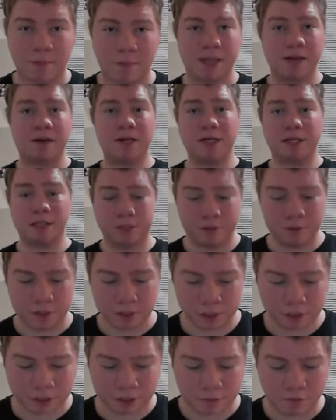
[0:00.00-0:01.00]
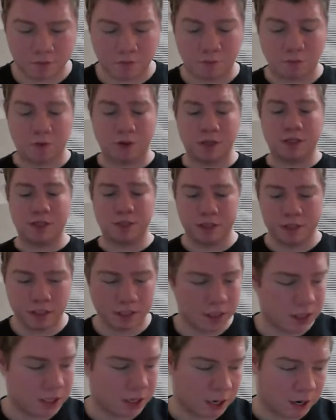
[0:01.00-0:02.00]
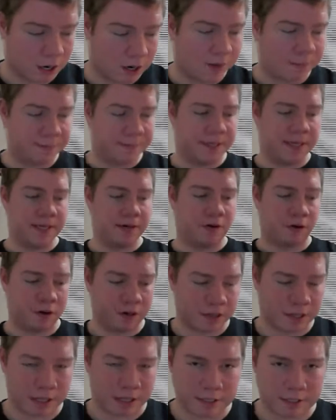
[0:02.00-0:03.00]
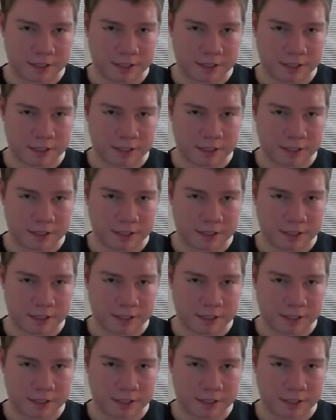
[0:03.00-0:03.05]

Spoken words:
I might want to do another one, update on that,